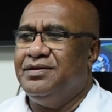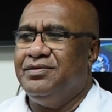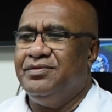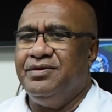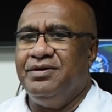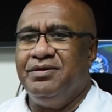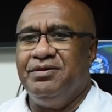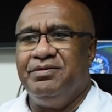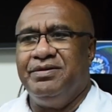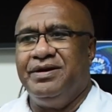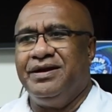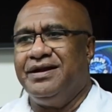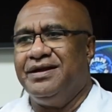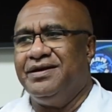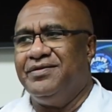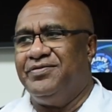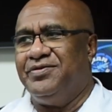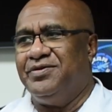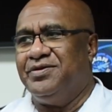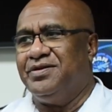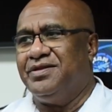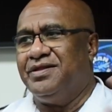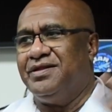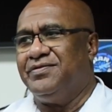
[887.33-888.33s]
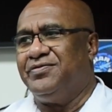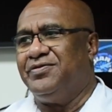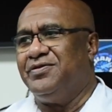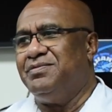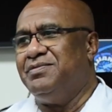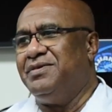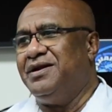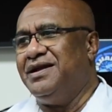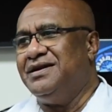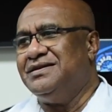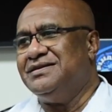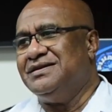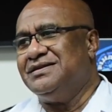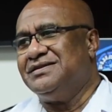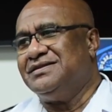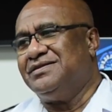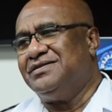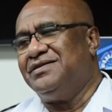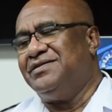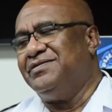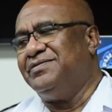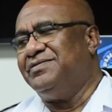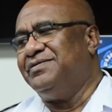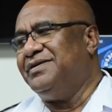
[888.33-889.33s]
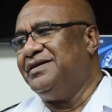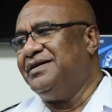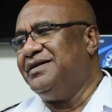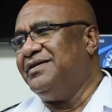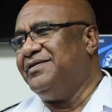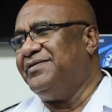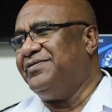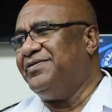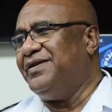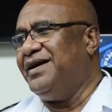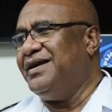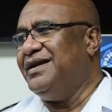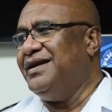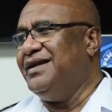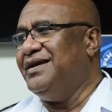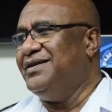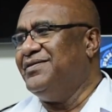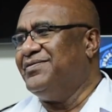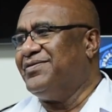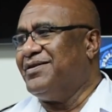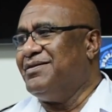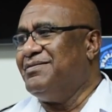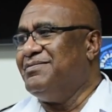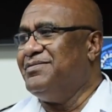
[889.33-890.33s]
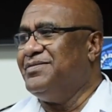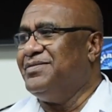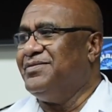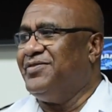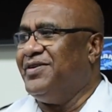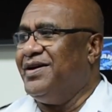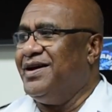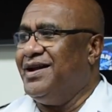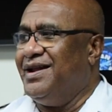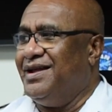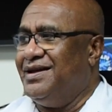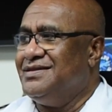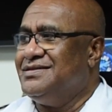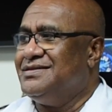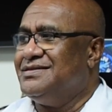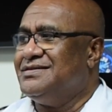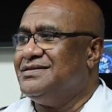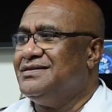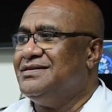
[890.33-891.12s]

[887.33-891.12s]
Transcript: We were waiting for the formalization of funding from finance.